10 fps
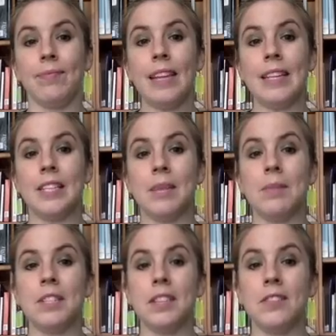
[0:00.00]
Some of
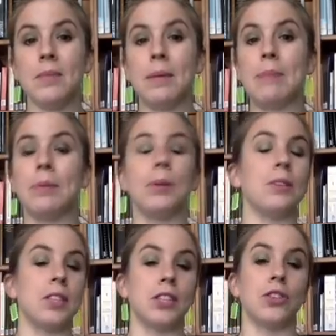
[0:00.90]
the stuff that people are
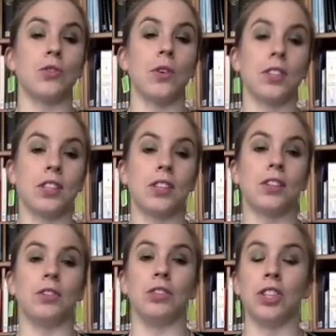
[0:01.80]
using to draw this
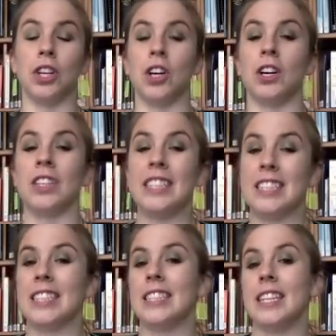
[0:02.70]
conclusion
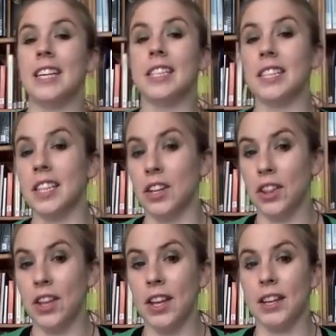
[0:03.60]
it's a little
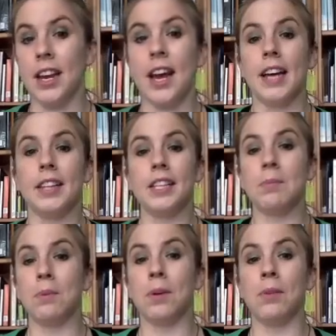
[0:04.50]
thin. At this
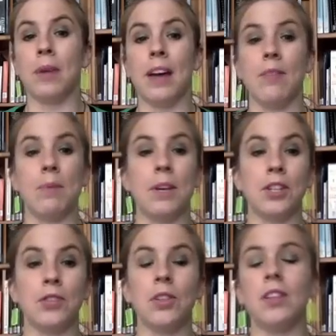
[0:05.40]
point, we have a
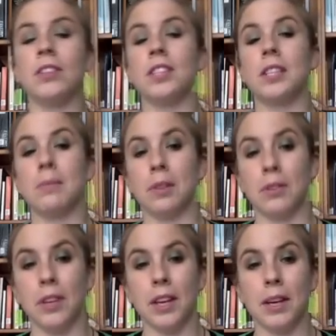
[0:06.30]
picture that looks similar
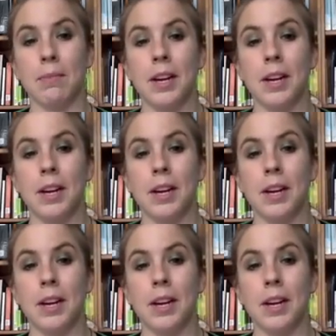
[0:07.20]
to him.